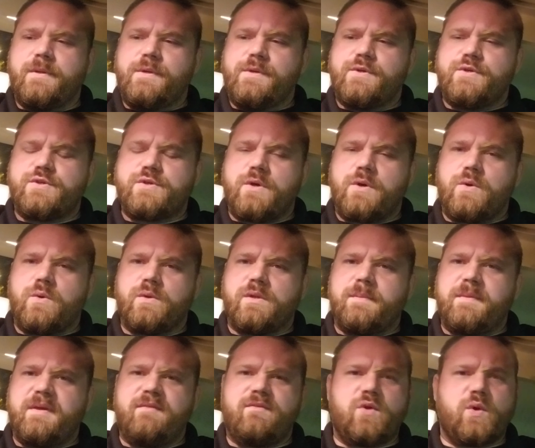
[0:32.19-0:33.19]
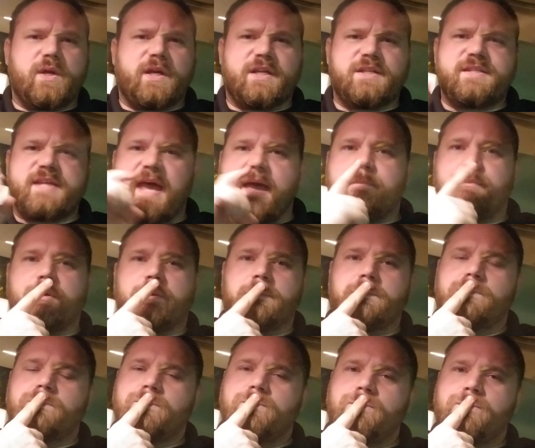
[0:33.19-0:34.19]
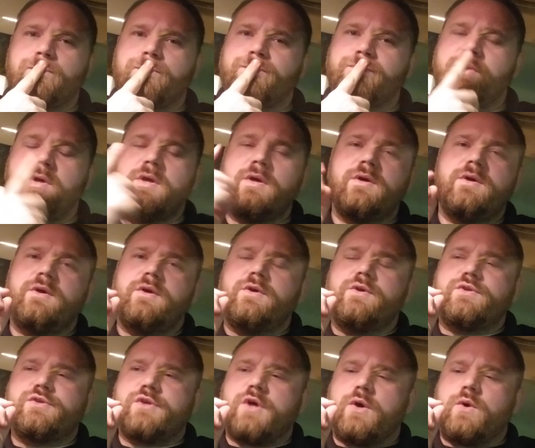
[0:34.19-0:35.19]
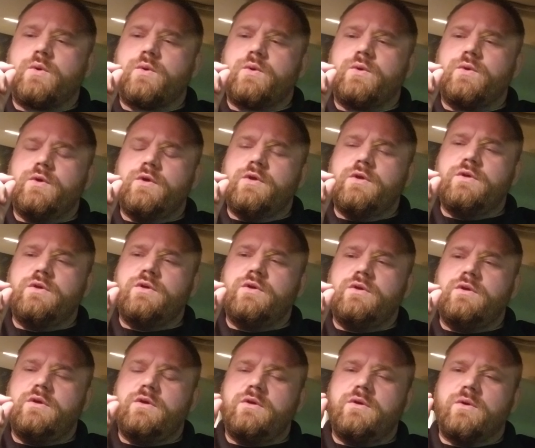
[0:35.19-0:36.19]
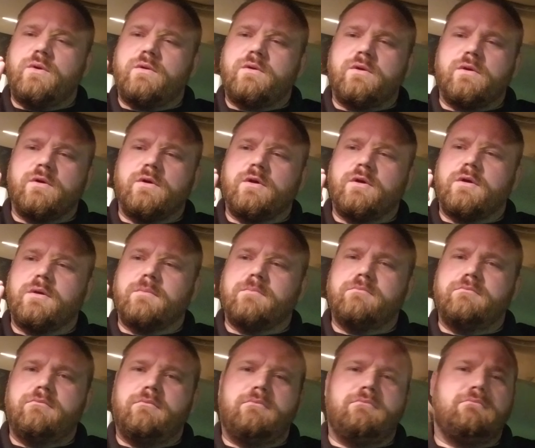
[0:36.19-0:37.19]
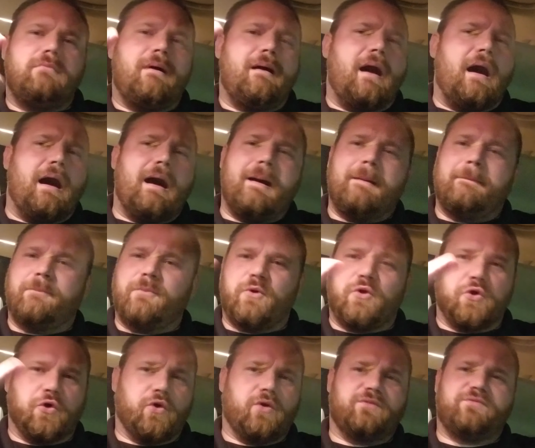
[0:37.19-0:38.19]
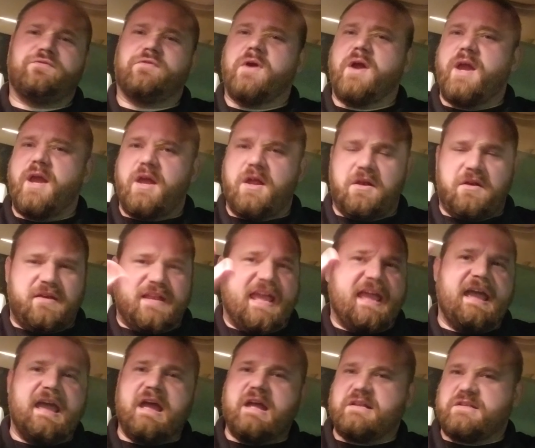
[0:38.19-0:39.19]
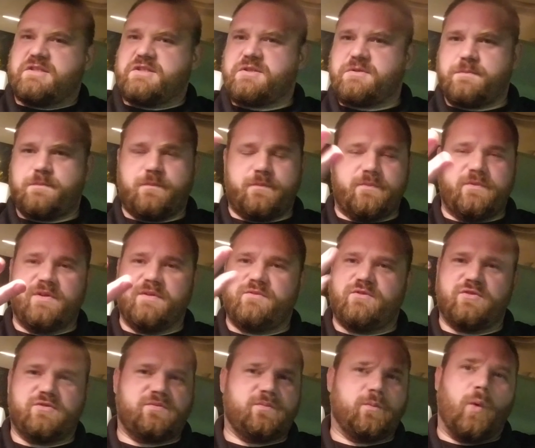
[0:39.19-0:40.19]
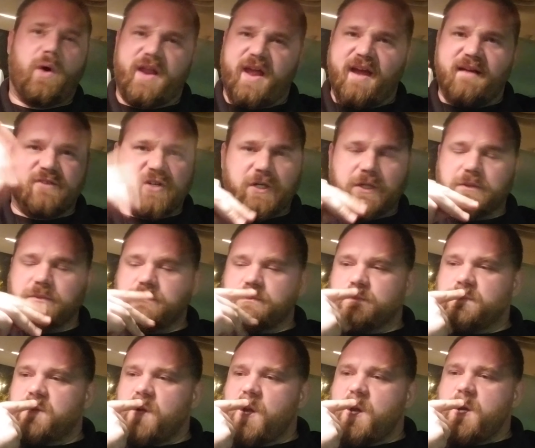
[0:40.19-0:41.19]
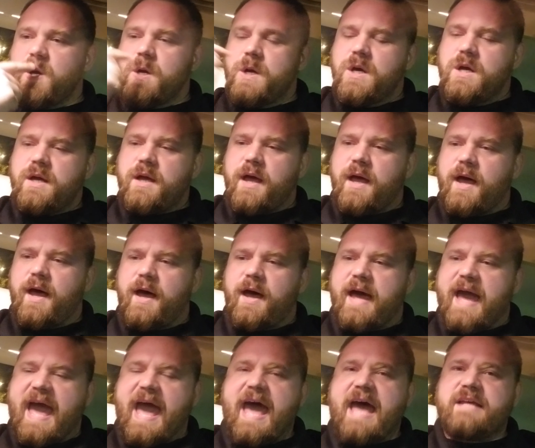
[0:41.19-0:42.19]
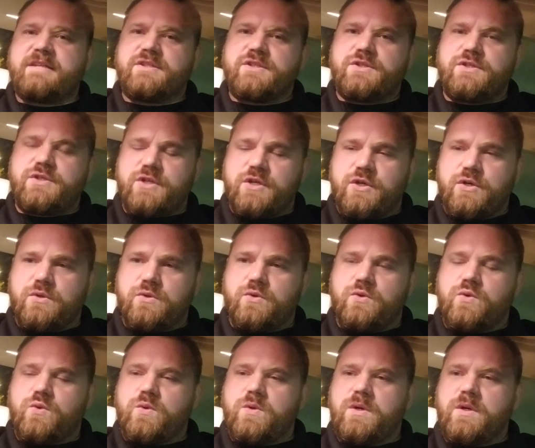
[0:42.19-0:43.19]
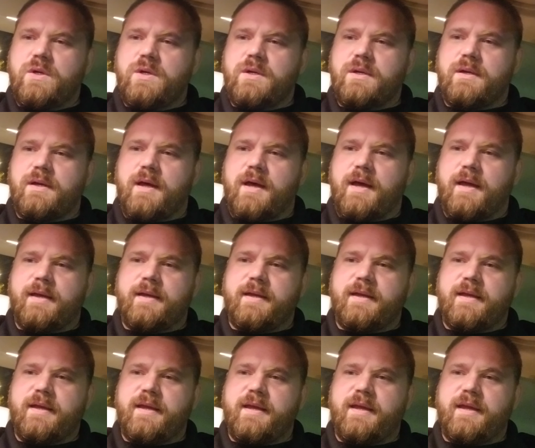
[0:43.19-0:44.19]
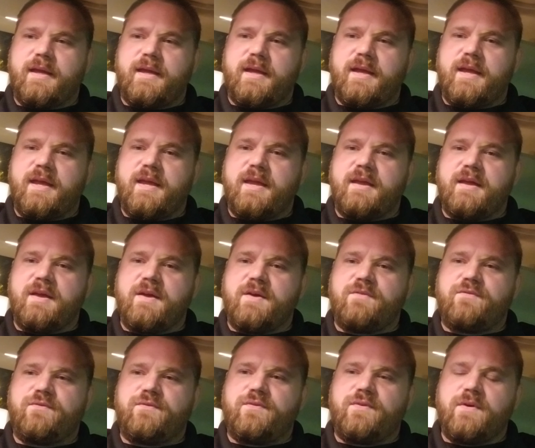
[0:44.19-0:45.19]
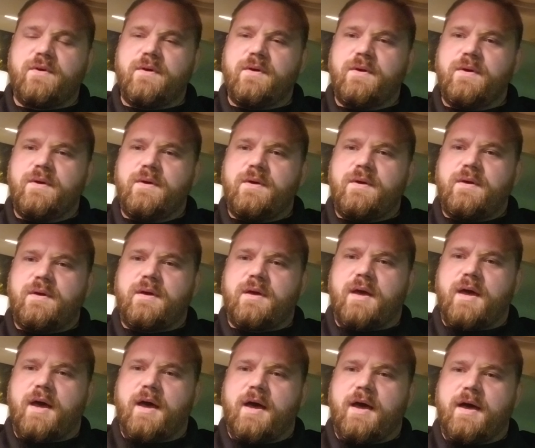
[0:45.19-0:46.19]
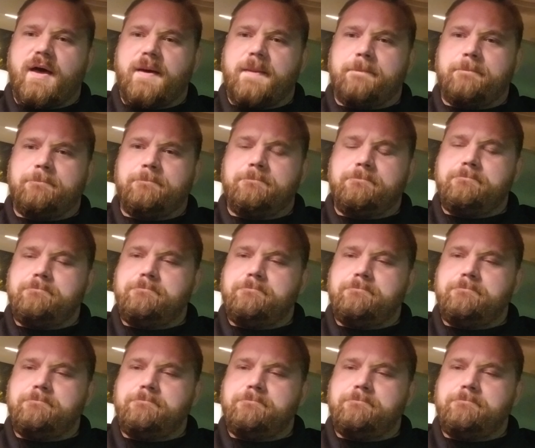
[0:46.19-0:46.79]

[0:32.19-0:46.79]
So let me give you an example. So your mom, girlfriend, aunt, you just whatever, uh, asks you if um,